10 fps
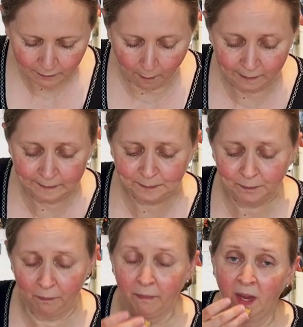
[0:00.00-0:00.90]
Oh!
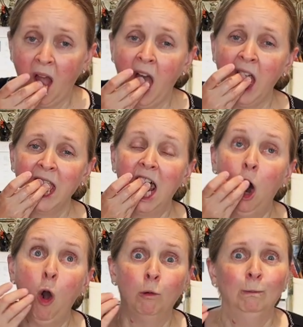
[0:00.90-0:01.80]

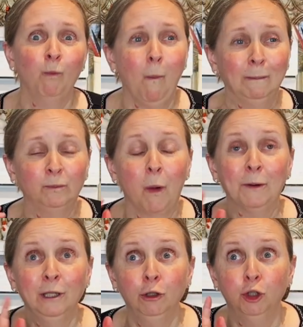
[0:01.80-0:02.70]
Oh,
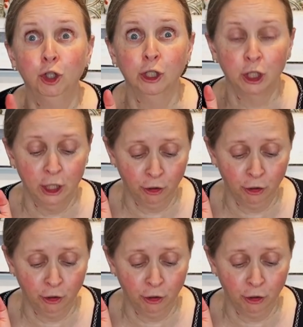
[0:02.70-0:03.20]
it tastes just like